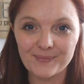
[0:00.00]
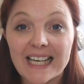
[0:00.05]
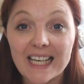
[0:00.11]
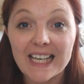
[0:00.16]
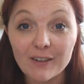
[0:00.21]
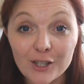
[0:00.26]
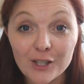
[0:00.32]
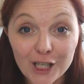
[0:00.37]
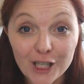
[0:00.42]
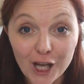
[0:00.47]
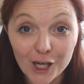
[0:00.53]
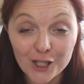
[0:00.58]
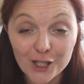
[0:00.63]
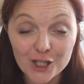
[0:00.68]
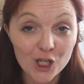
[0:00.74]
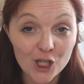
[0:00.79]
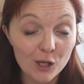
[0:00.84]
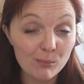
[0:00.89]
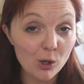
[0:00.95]
If you'd
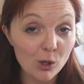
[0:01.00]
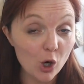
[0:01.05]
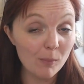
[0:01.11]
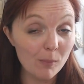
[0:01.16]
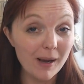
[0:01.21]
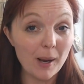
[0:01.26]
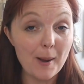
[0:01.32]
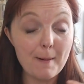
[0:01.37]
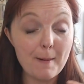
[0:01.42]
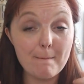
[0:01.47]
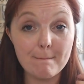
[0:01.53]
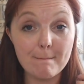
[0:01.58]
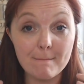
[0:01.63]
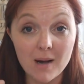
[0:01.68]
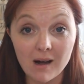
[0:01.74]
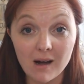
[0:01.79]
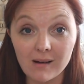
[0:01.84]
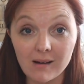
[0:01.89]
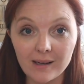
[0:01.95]
like to know more about
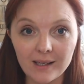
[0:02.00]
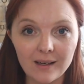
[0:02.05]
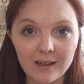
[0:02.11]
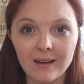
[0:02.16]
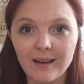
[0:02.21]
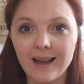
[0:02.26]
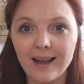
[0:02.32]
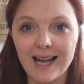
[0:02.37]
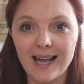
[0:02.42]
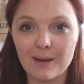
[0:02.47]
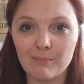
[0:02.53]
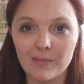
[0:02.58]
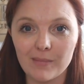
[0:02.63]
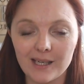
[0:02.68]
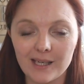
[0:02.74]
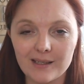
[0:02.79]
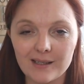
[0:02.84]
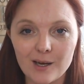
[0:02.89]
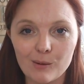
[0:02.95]
my
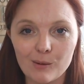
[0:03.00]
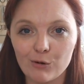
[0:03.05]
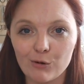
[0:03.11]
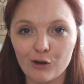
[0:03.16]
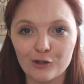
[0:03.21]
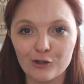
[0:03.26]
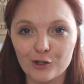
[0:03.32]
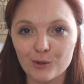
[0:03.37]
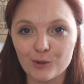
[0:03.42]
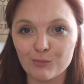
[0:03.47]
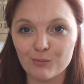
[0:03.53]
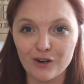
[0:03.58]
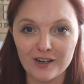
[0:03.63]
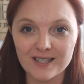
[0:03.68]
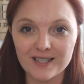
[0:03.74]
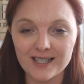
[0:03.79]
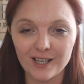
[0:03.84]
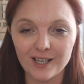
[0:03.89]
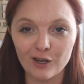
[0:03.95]
handmade product
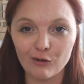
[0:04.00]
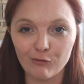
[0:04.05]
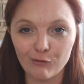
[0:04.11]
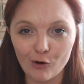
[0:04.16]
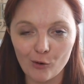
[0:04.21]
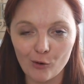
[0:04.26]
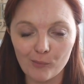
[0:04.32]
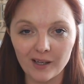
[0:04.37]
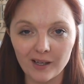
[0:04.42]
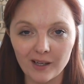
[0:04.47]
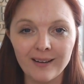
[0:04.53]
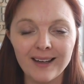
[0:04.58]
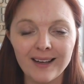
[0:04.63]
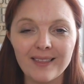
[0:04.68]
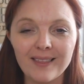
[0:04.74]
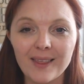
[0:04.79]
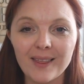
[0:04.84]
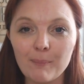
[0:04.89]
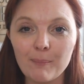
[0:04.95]
pricing formula,
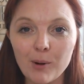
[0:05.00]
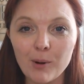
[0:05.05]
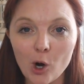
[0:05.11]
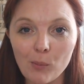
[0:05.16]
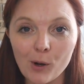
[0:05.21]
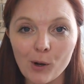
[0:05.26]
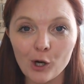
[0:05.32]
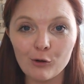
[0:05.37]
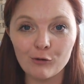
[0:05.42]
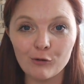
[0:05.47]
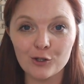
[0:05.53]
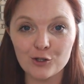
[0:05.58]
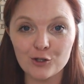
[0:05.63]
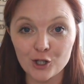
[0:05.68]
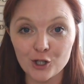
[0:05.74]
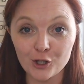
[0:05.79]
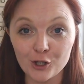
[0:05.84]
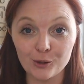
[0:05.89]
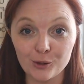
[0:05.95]
then pop over
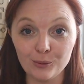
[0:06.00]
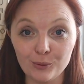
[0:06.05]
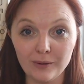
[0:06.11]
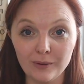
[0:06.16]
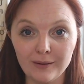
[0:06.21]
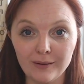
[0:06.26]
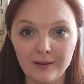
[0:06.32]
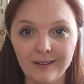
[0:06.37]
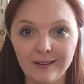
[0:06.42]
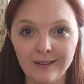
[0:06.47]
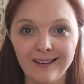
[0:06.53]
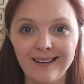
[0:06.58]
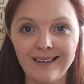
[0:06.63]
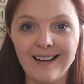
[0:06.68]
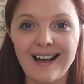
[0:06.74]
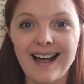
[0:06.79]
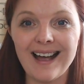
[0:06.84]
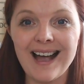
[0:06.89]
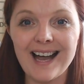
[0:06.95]
to
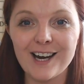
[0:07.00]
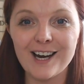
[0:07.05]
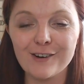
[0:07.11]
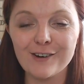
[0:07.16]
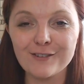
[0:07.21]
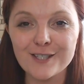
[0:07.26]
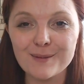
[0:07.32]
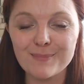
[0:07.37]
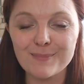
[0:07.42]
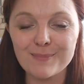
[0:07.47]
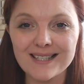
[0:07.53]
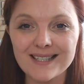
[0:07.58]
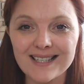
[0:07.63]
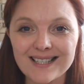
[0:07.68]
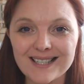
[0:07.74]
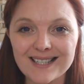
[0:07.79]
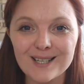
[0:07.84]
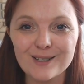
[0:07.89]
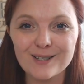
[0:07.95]

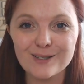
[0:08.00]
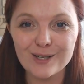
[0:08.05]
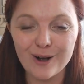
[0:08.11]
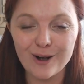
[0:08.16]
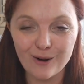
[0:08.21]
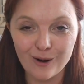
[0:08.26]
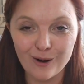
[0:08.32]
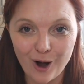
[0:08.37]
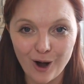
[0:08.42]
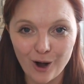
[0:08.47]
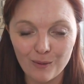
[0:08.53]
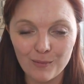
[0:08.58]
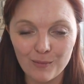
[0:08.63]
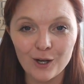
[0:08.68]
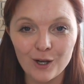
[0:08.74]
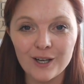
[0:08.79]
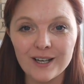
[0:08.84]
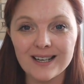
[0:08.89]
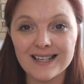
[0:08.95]

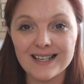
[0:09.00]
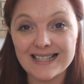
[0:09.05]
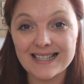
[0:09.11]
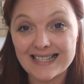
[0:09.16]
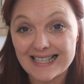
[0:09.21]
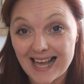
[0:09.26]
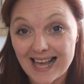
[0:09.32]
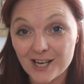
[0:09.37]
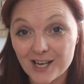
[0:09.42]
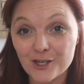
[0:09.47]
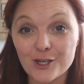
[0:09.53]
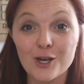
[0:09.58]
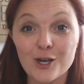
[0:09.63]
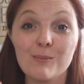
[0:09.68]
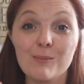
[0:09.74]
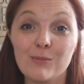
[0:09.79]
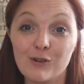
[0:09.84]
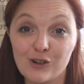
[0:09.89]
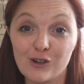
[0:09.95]

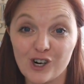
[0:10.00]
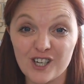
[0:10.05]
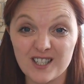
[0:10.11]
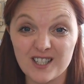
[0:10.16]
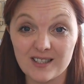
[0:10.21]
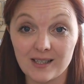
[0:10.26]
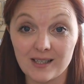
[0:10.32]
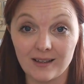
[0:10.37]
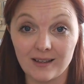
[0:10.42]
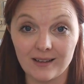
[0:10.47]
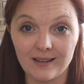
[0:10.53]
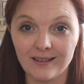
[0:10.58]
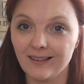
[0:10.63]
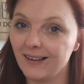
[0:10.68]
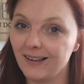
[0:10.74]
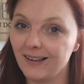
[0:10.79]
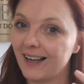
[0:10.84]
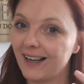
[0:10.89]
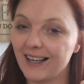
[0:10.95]
handcraftedbusiness.com/pricing
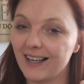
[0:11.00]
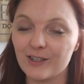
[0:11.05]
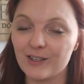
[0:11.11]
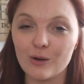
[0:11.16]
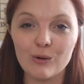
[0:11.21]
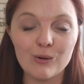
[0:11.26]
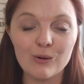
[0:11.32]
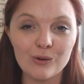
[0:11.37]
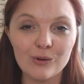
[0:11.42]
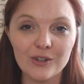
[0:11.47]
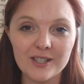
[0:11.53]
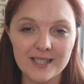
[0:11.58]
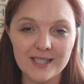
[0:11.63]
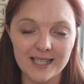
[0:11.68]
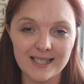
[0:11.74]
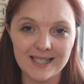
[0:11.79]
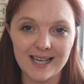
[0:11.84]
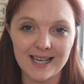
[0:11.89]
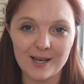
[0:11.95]
and all the
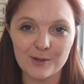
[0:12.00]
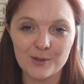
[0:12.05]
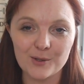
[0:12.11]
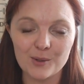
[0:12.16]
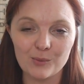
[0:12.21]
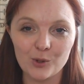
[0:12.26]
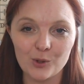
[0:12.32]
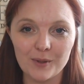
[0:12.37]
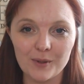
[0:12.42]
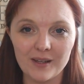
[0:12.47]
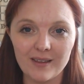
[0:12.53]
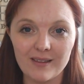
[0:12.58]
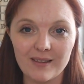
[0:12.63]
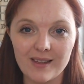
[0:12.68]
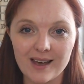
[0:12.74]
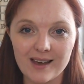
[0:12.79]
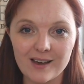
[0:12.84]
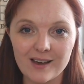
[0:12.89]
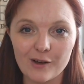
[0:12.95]
details will be
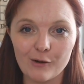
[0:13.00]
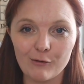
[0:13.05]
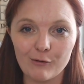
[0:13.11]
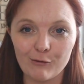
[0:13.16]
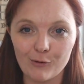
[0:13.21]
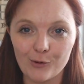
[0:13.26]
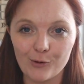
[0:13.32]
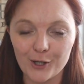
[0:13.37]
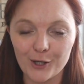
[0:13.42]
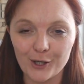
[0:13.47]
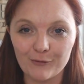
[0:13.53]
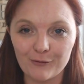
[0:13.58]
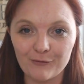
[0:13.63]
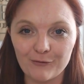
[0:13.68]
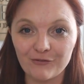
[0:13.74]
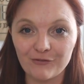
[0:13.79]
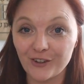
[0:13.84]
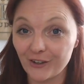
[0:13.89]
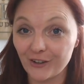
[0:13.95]
there for you.
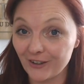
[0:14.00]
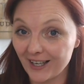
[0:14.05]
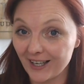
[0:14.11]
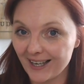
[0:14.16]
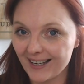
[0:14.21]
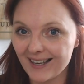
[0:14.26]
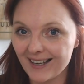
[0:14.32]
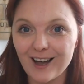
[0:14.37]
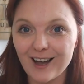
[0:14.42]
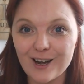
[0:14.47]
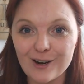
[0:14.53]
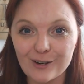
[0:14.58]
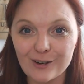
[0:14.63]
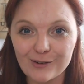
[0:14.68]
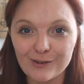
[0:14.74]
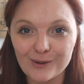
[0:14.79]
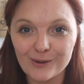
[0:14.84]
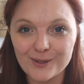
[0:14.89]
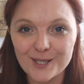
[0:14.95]
Okay, I
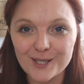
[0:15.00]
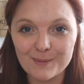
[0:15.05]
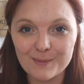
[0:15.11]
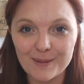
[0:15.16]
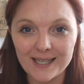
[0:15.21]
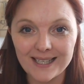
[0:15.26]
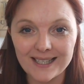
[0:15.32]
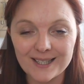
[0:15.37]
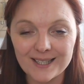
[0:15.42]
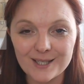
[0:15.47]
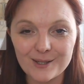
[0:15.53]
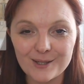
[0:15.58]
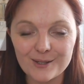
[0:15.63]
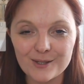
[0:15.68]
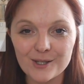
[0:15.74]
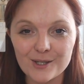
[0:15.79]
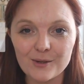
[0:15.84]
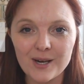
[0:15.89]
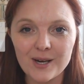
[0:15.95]
look forward to speaking to
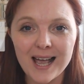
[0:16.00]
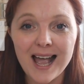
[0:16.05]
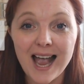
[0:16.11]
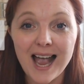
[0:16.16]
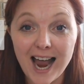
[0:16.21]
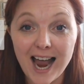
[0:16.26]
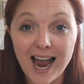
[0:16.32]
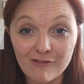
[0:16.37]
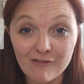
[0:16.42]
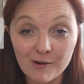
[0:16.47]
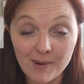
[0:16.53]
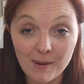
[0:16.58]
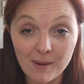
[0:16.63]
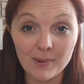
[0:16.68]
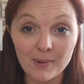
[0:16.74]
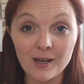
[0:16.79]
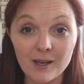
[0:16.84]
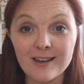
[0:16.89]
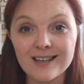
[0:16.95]
you soon. And
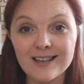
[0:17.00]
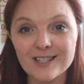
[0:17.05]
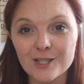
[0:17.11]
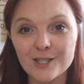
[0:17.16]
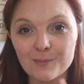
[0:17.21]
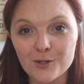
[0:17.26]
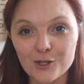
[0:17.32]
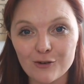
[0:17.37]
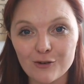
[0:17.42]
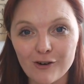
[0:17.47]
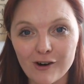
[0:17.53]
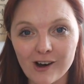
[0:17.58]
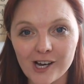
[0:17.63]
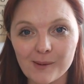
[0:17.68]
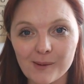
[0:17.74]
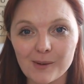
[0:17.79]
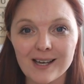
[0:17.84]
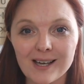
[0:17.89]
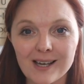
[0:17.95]
remember,
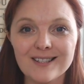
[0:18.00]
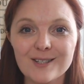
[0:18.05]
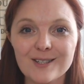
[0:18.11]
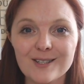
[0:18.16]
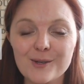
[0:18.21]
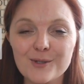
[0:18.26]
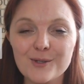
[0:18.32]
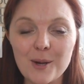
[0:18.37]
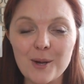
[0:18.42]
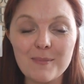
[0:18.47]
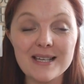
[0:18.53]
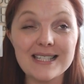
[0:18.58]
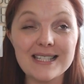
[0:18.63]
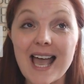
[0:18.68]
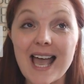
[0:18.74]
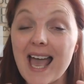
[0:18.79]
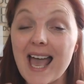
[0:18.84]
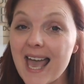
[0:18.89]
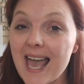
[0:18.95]
subscribe so you don't miss
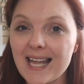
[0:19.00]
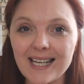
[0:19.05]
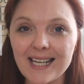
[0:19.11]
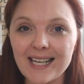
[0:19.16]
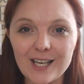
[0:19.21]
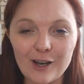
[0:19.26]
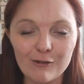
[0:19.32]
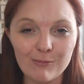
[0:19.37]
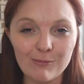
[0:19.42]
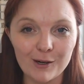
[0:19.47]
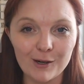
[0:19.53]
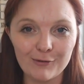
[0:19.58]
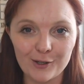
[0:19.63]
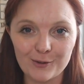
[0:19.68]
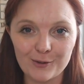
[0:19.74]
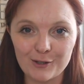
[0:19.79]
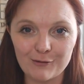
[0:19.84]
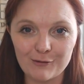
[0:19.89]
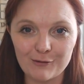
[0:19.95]
any of my
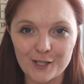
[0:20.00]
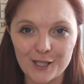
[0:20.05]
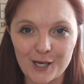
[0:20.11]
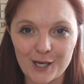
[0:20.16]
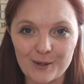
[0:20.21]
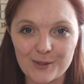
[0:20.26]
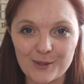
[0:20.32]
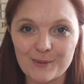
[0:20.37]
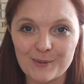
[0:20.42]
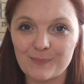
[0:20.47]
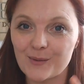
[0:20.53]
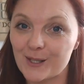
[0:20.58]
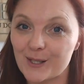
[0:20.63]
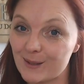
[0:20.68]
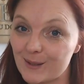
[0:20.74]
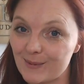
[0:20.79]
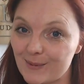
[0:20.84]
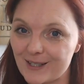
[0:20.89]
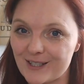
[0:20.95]
future videos.
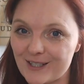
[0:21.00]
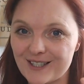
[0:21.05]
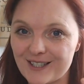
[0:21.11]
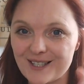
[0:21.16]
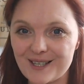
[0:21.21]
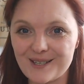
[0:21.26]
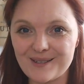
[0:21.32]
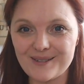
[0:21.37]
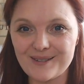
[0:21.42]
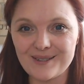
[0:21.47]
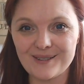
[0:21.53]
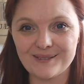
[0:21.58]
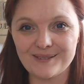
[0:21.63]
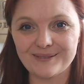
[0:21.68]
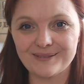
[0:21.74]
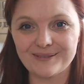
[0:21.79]
Speak to you soon.